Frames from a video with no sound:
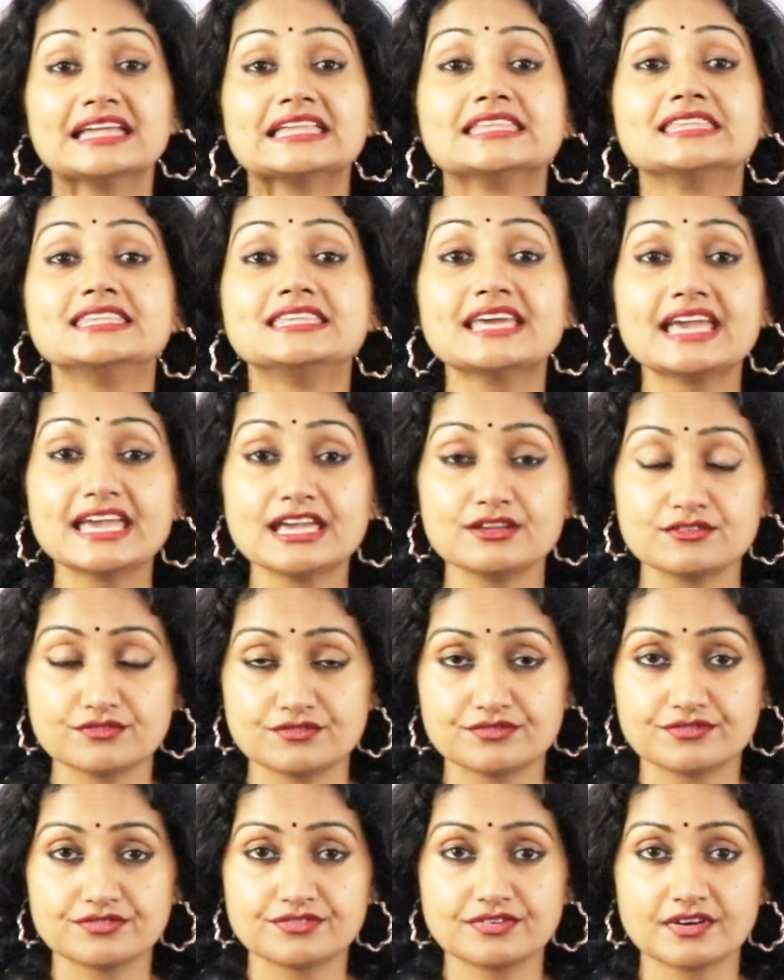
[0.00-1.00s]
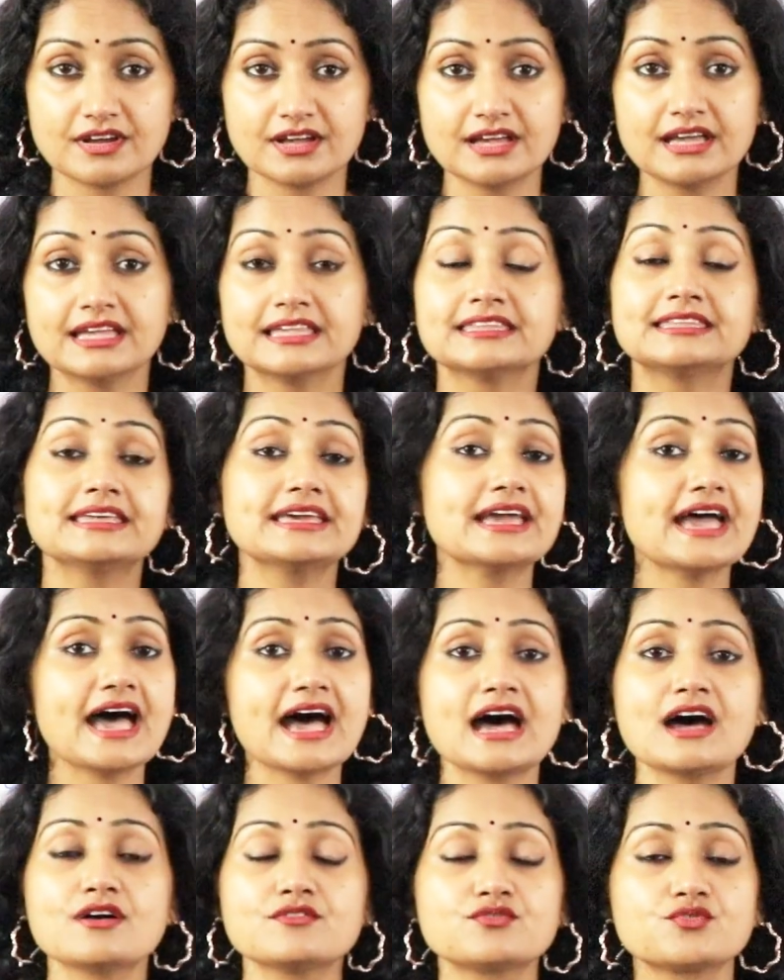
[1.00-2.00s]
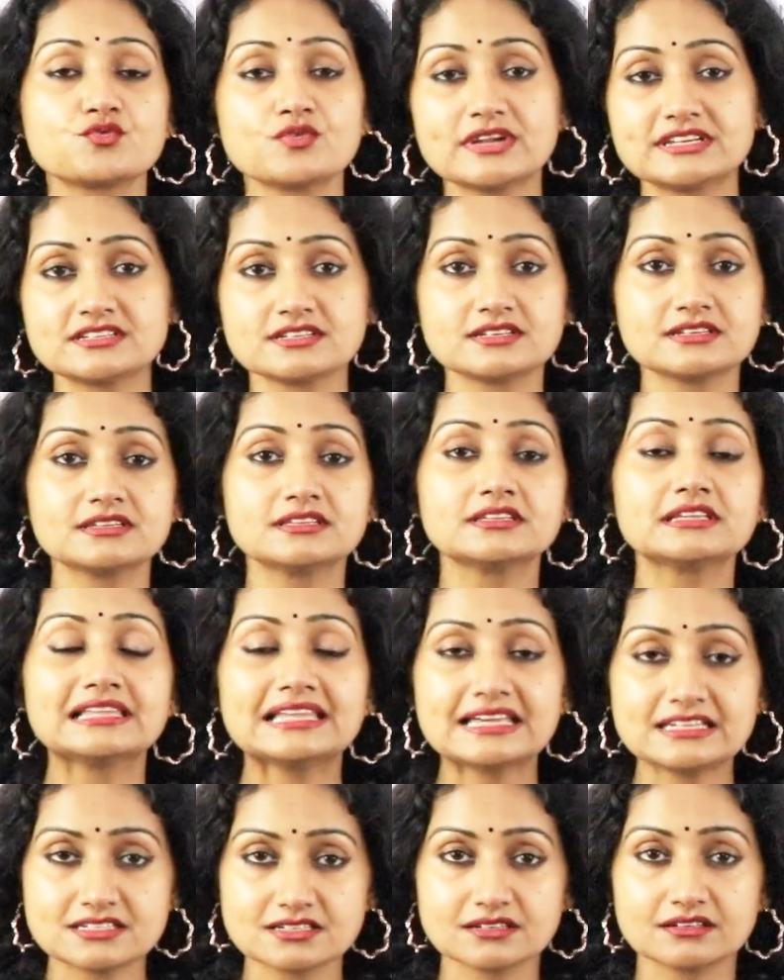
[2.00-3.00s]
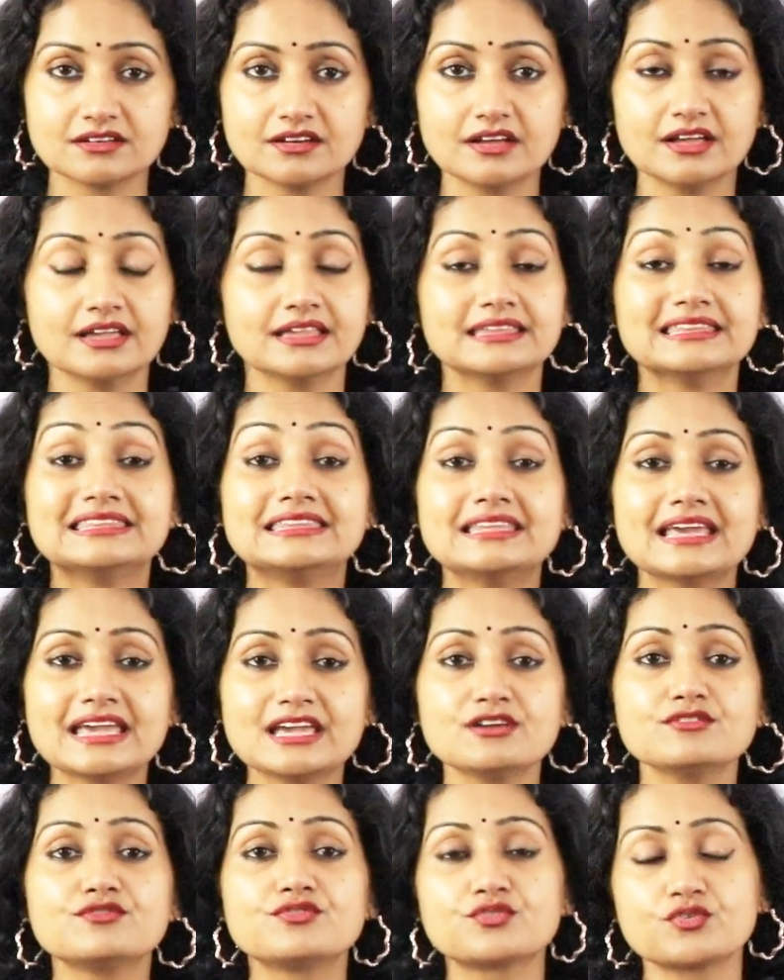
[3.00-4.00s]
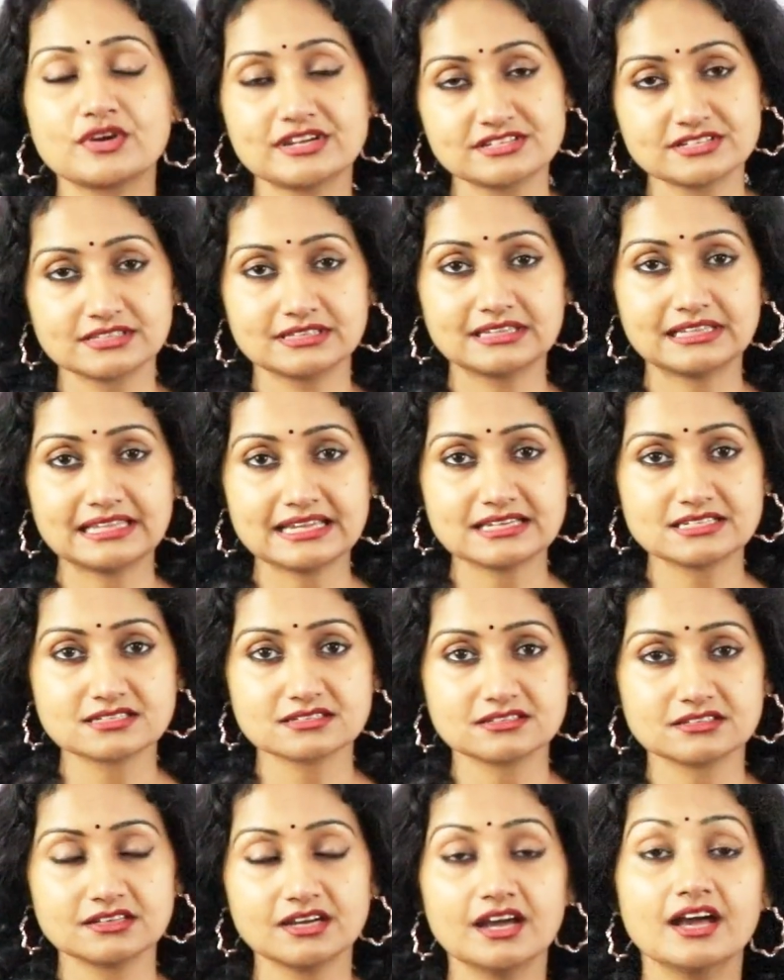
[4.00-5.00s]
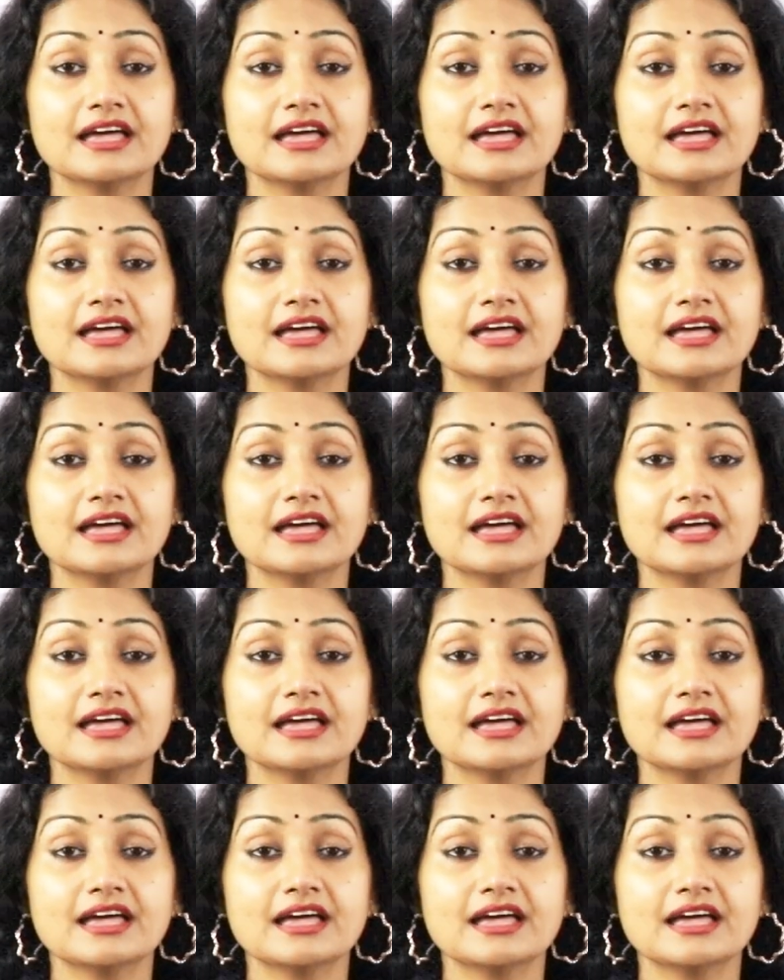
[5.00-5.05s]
They've. They have written the letter. They've written the letter.